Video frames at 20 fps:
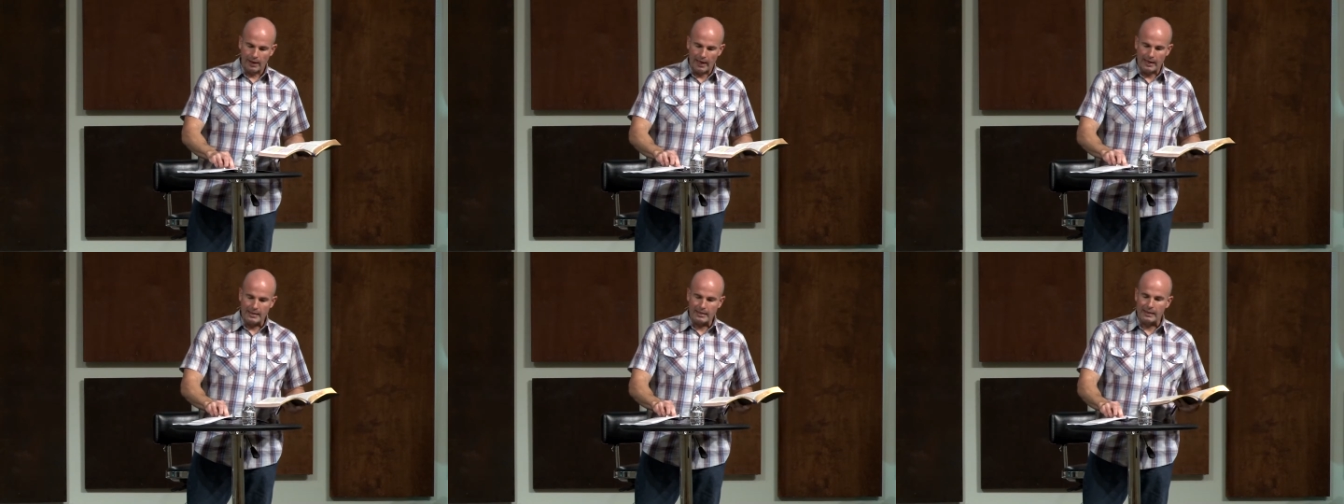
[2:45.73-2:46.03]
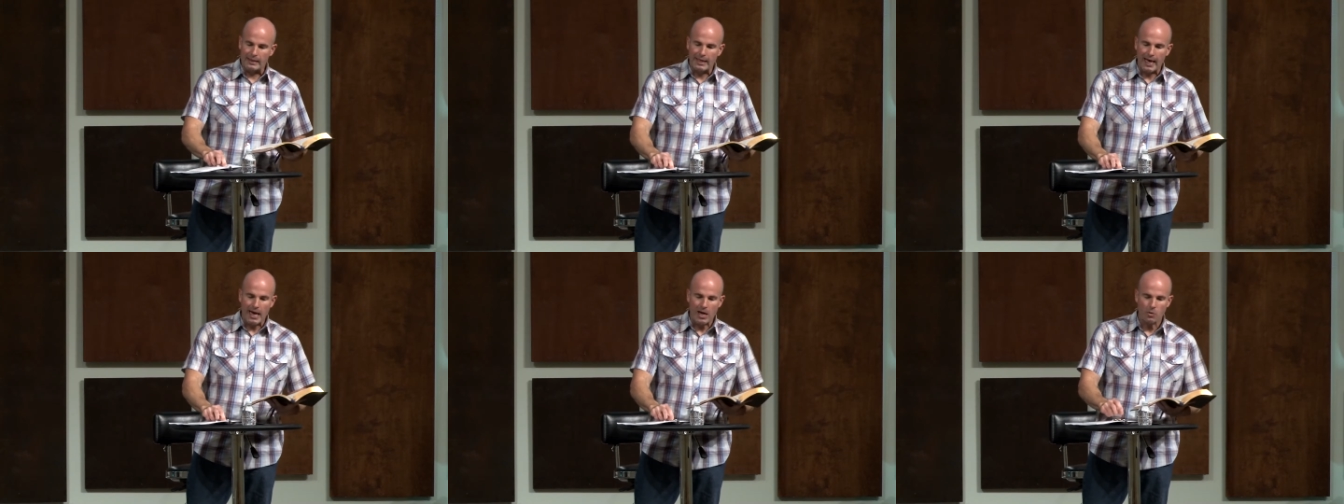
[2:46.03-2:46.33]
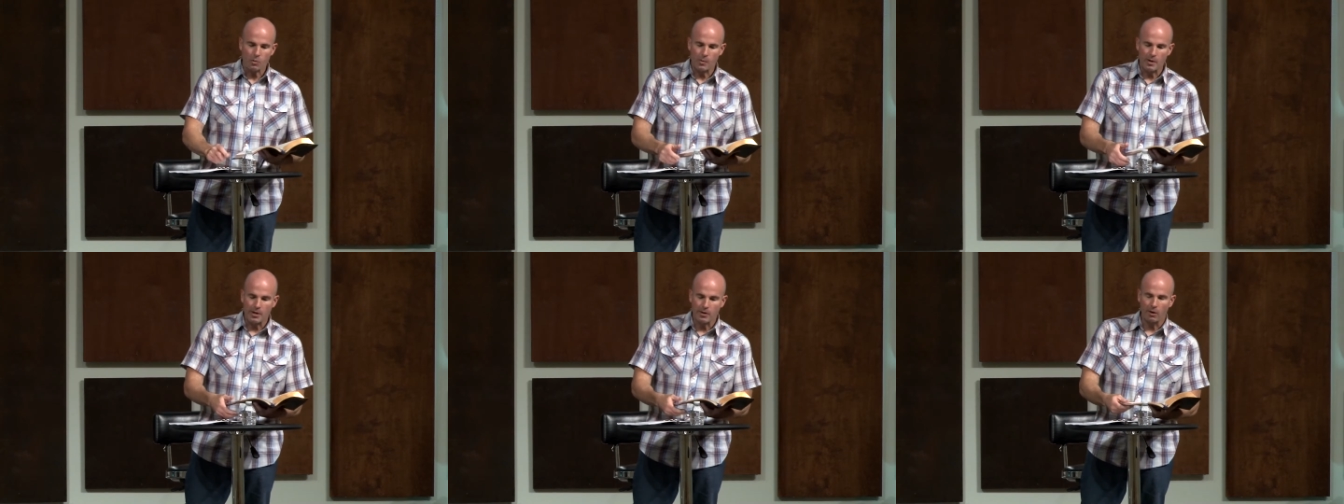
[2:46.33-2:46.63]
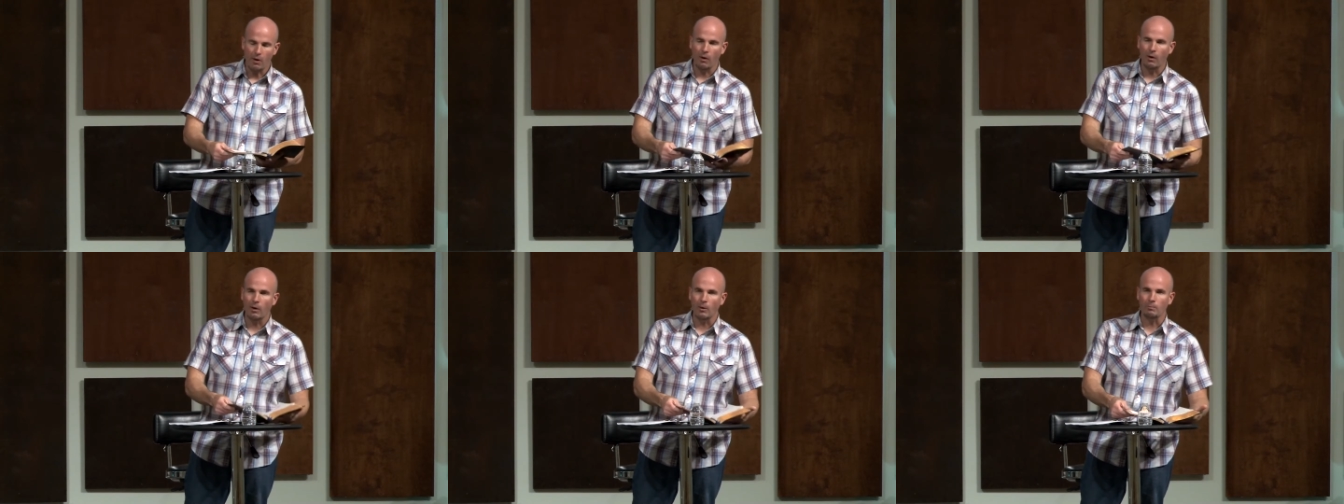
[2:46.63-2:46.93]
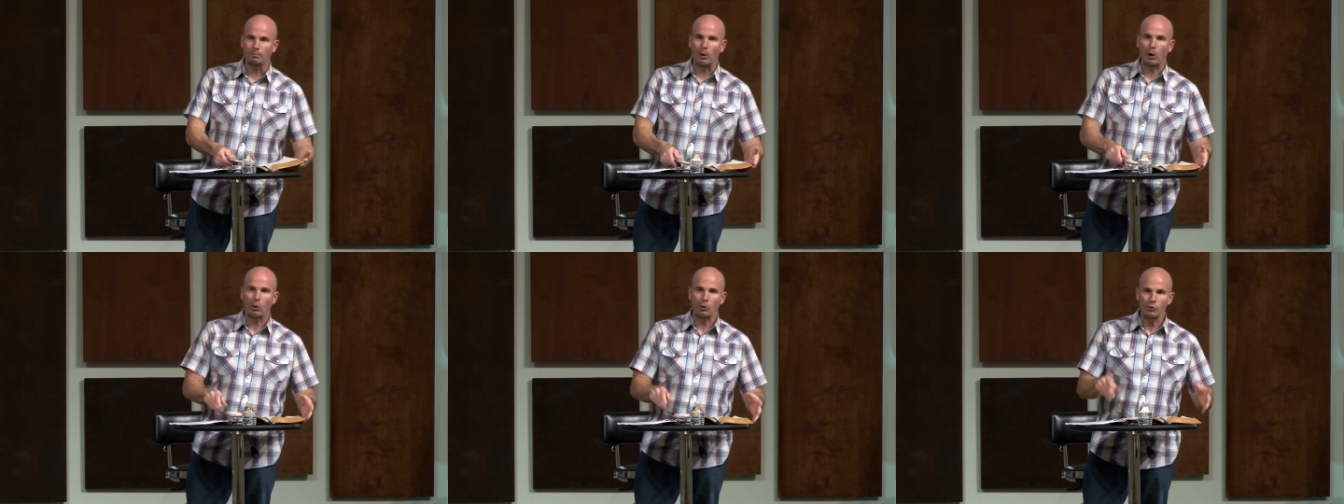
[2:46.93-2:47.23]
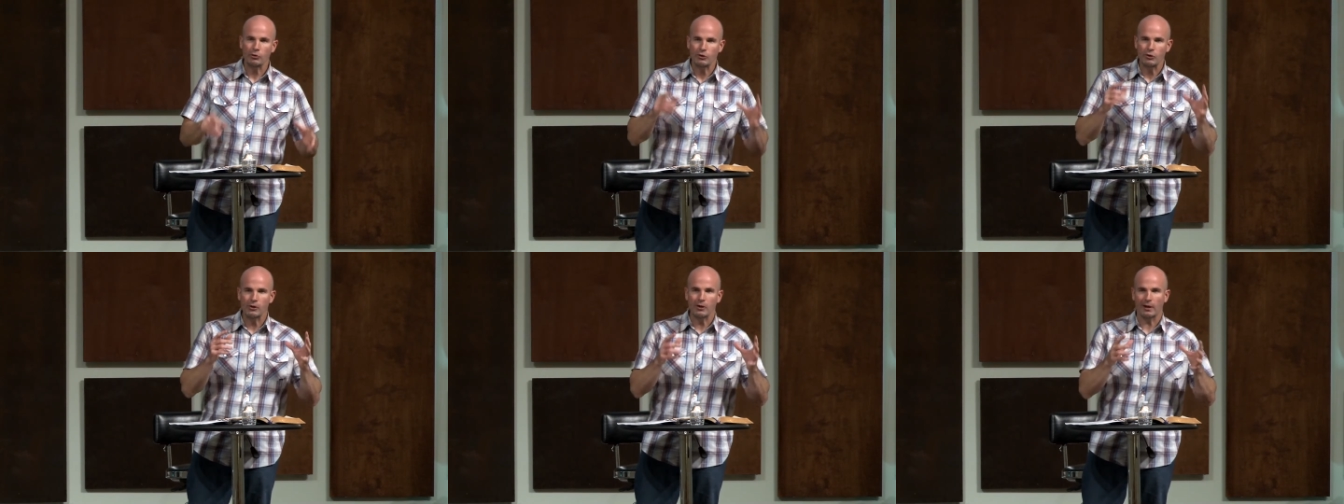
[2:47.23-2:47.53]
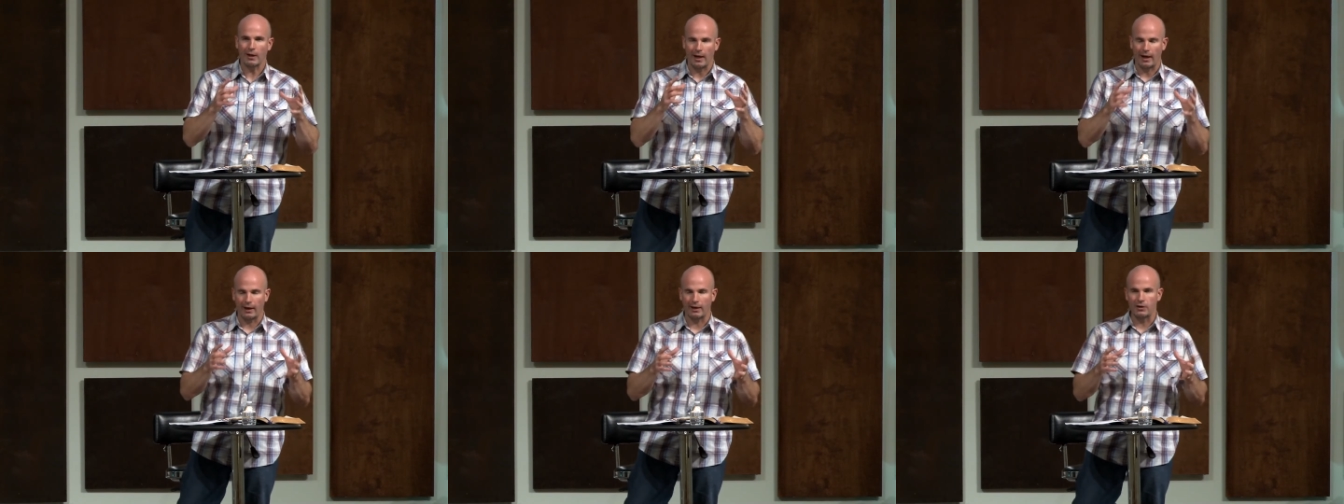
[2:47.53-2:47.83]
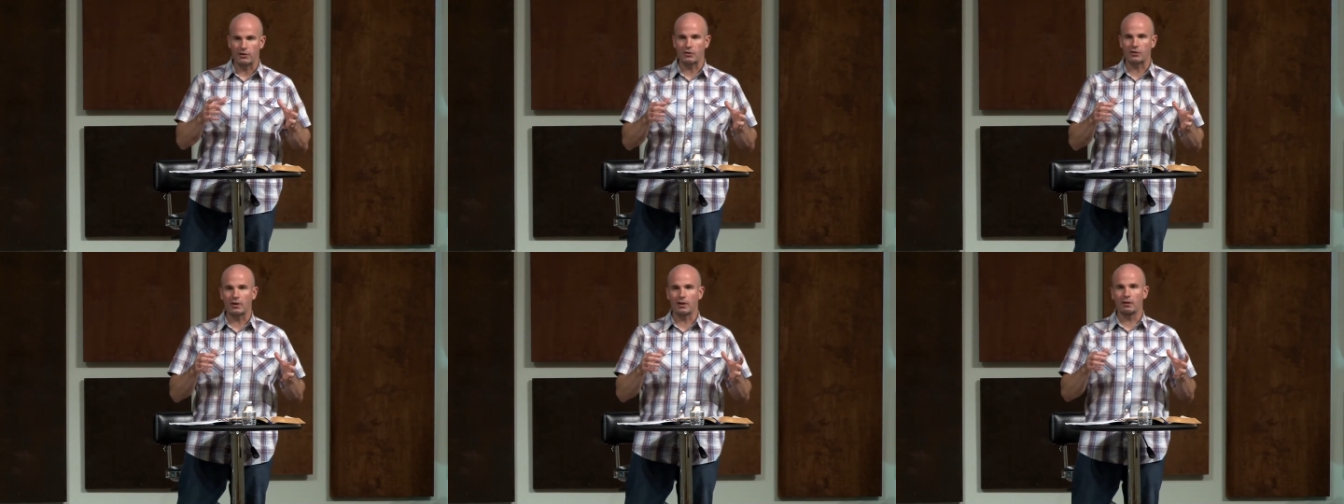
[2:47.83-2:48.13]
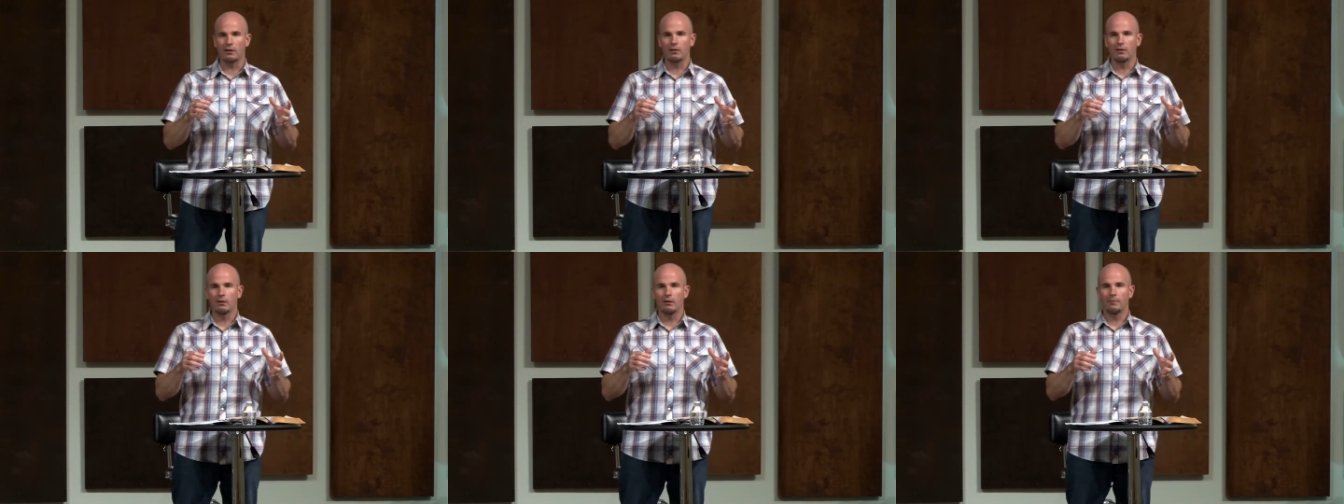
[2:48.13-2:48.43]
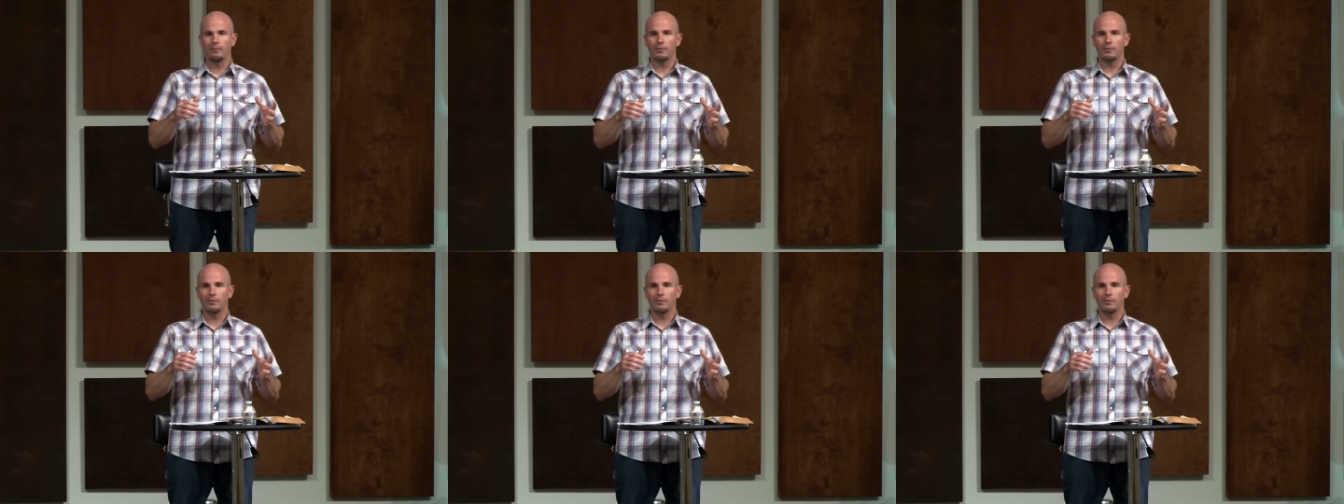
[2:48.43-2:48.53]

And today we are personalizing